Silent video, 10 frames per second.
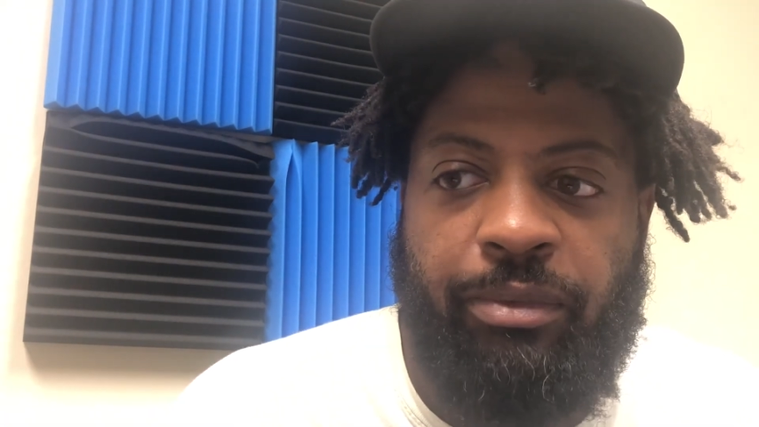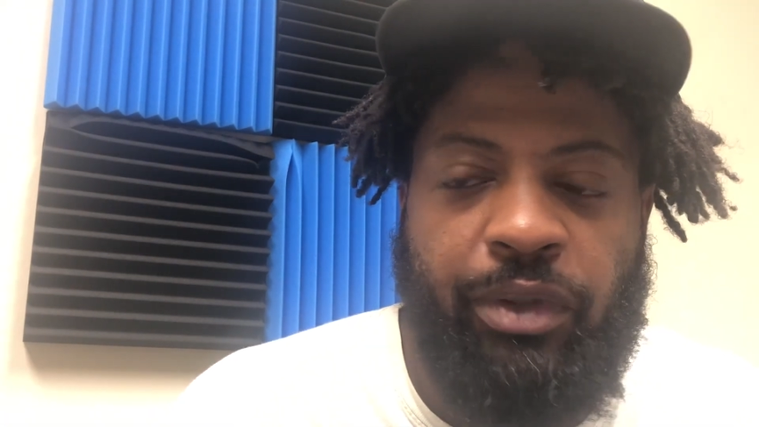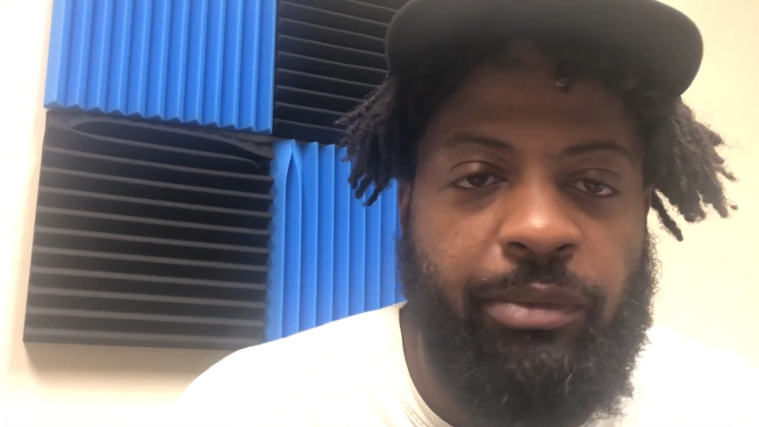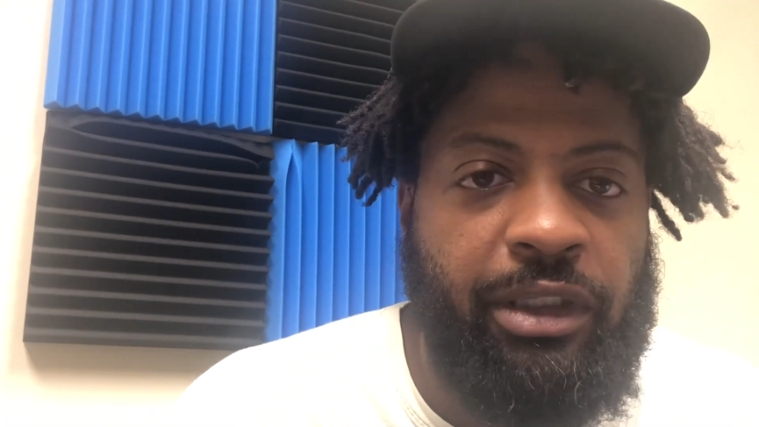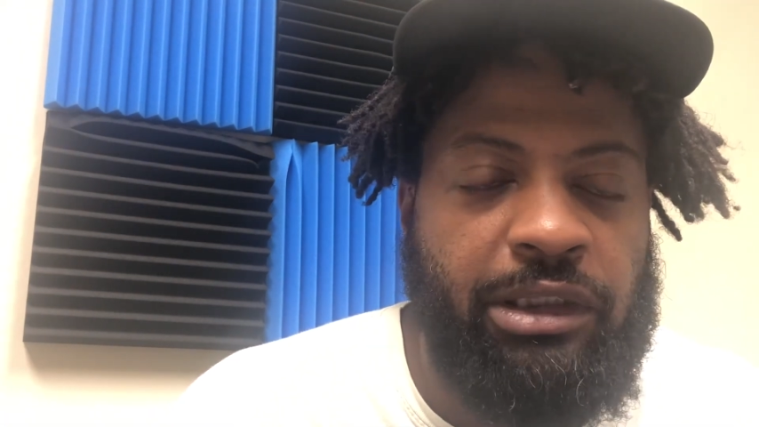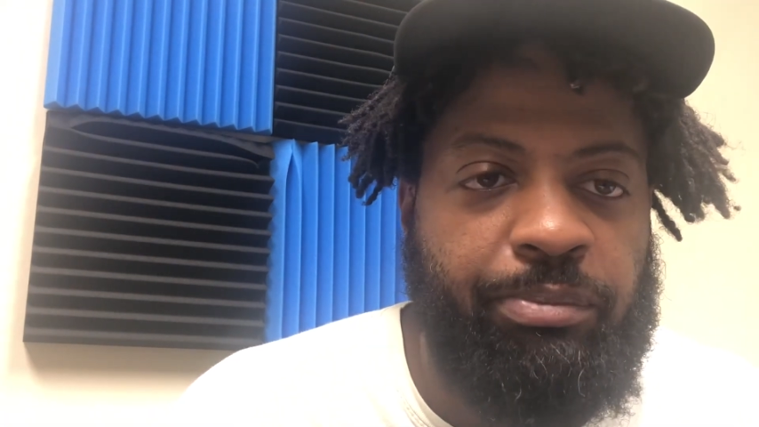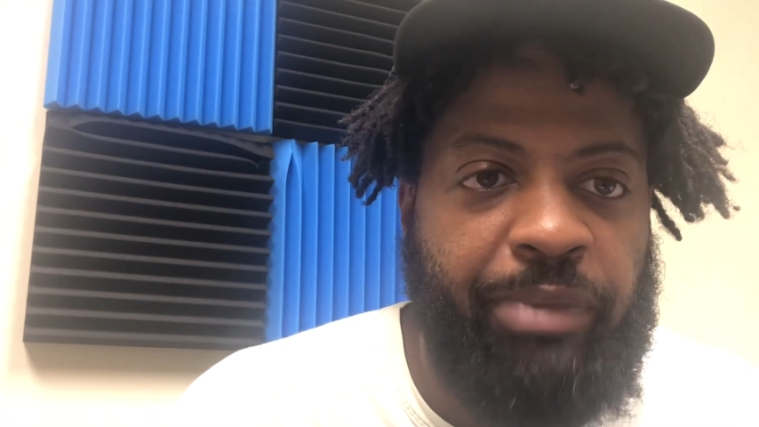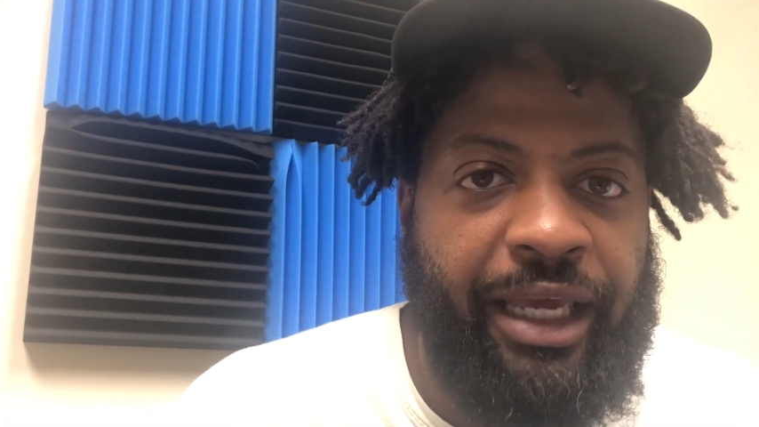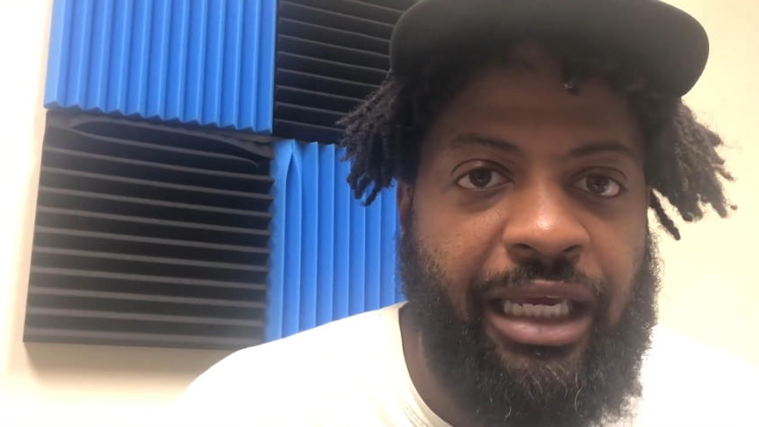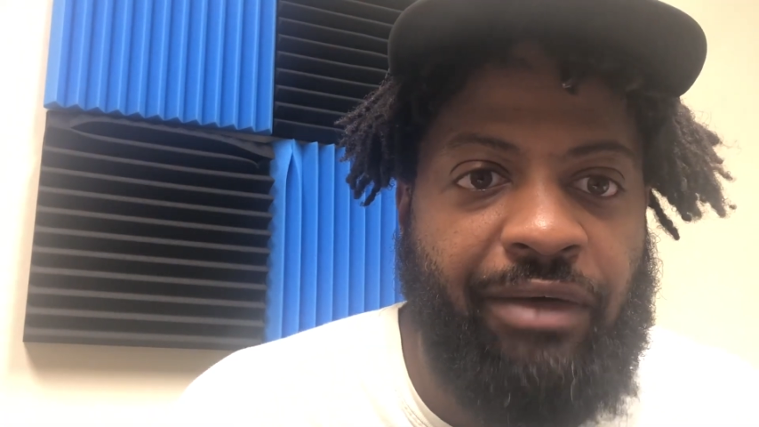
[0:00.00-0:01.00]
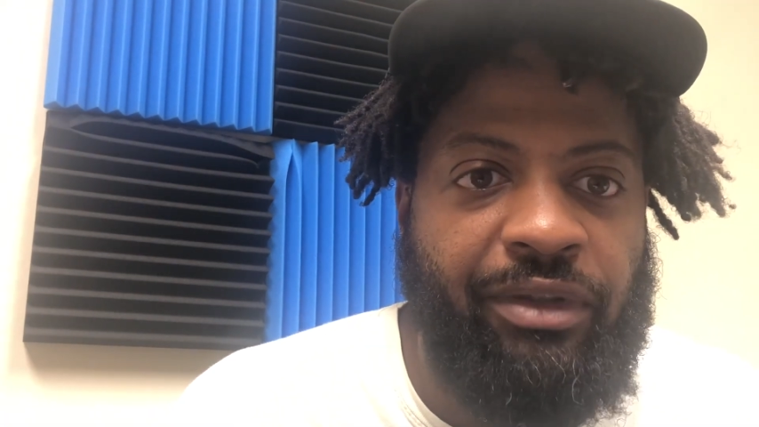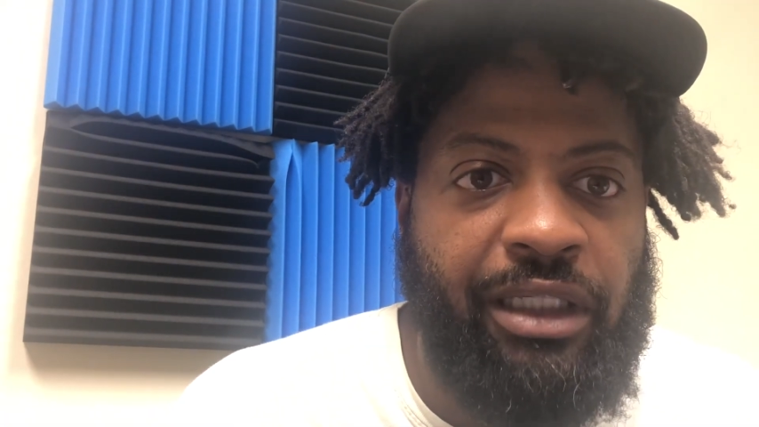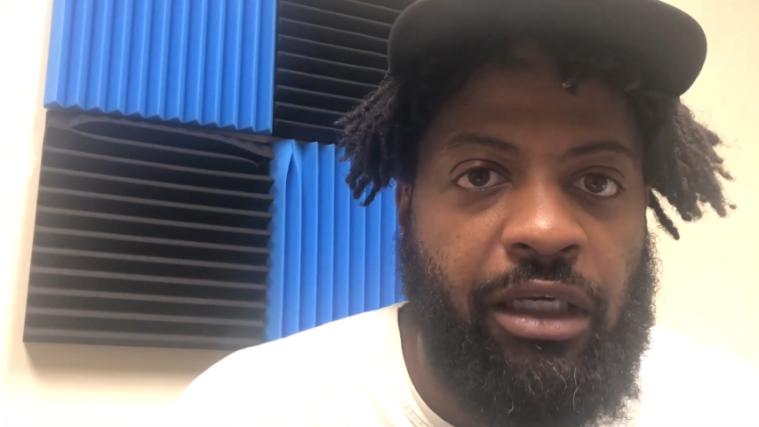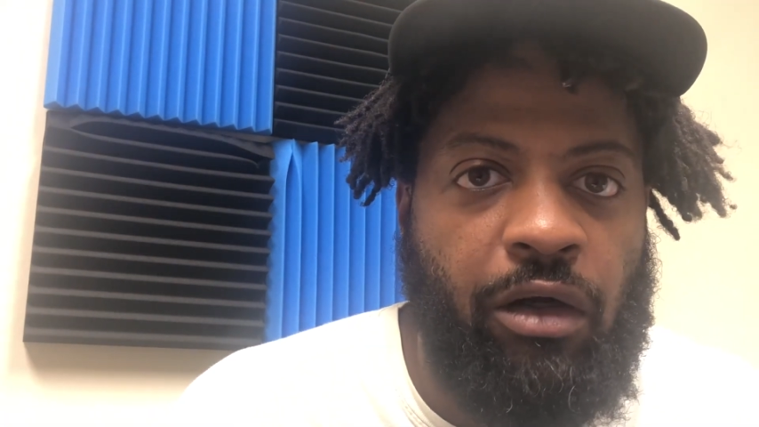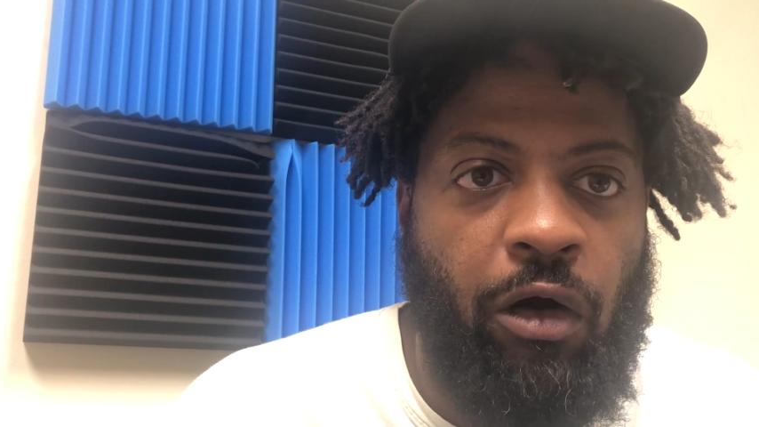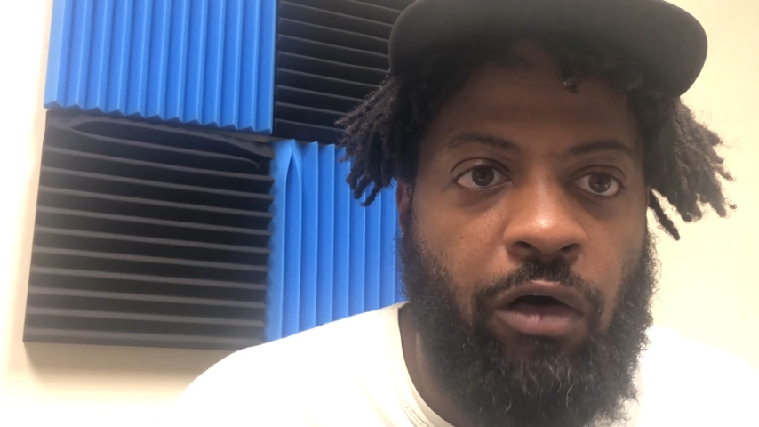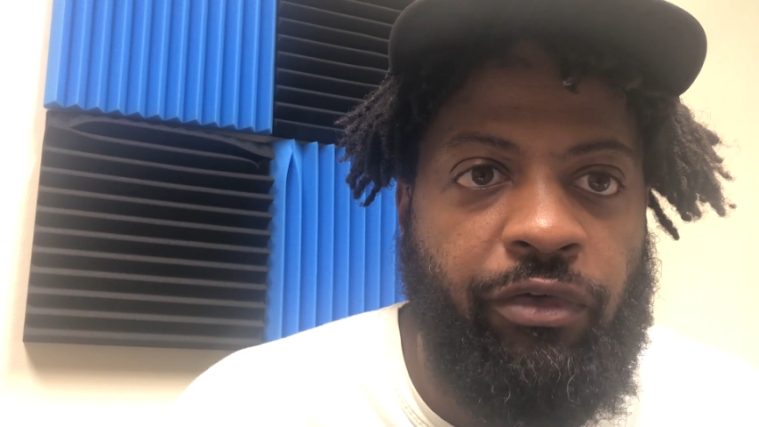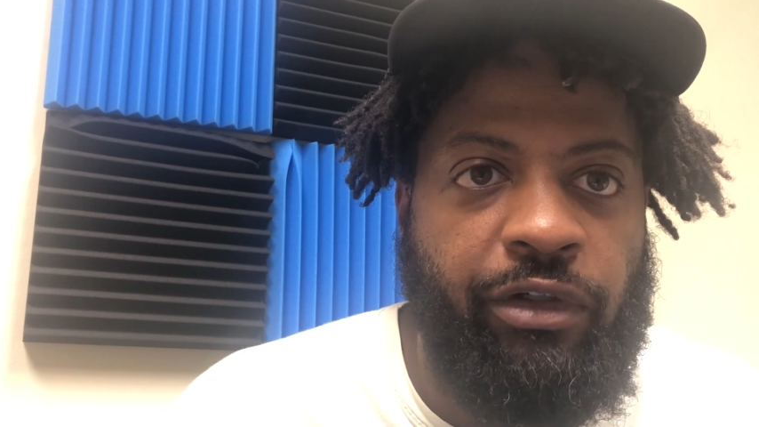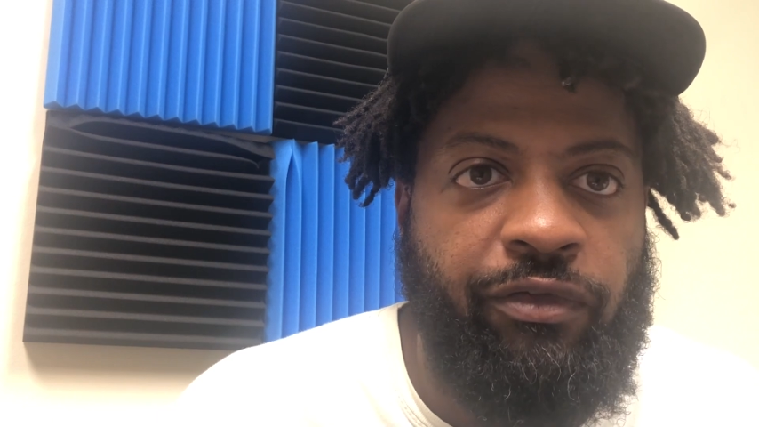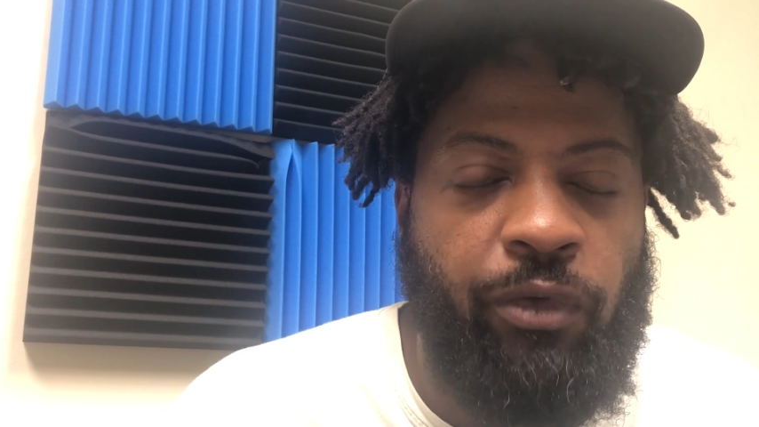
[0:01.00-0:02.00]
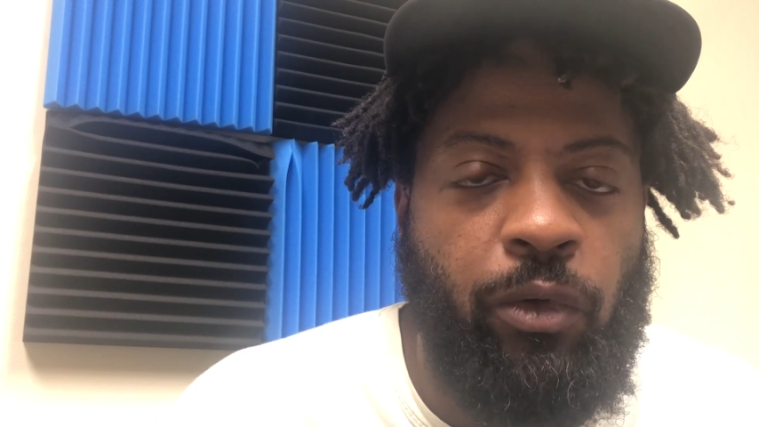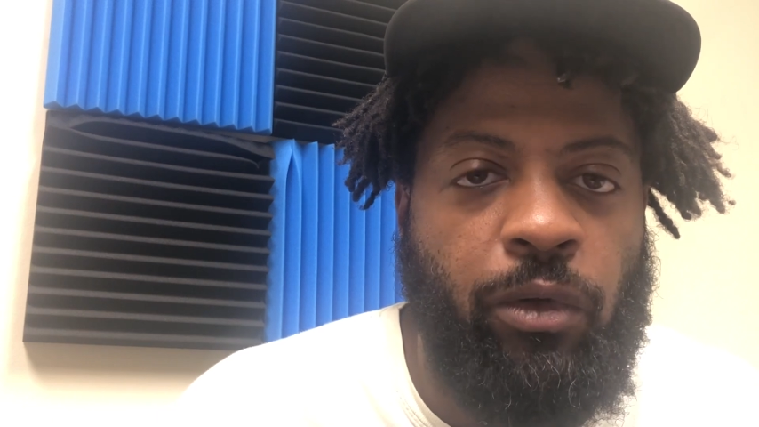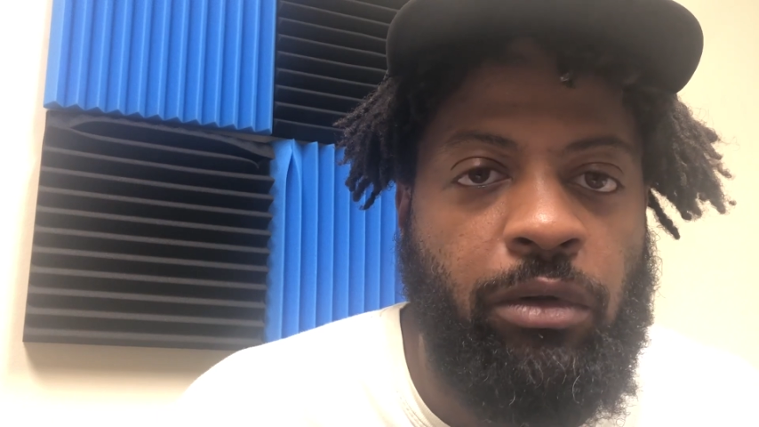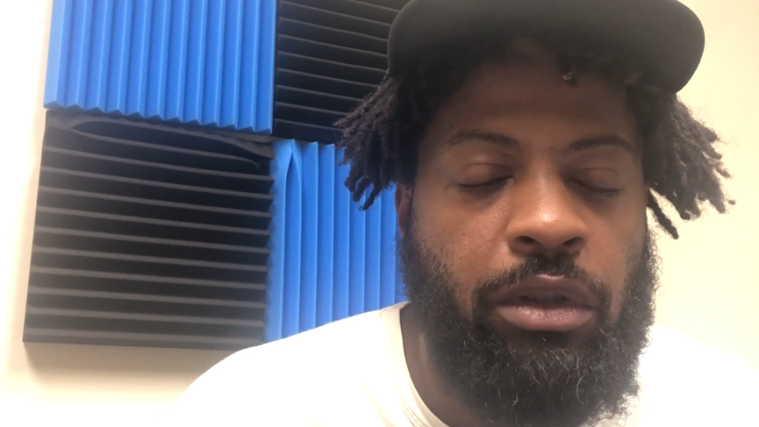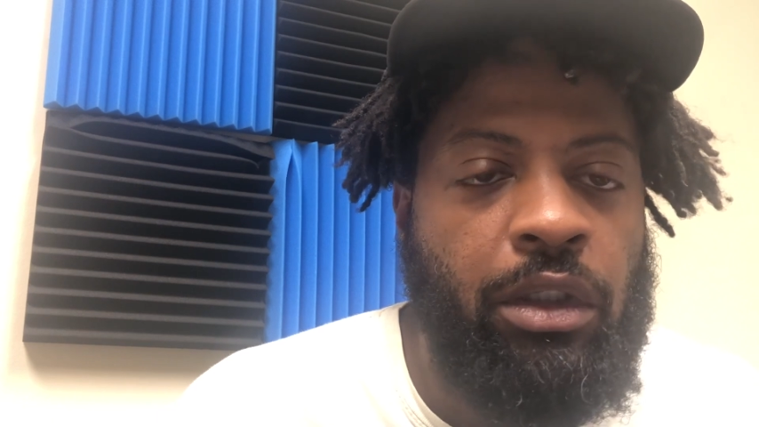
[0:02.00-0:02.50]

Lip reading: I pretty much pay everything off in full.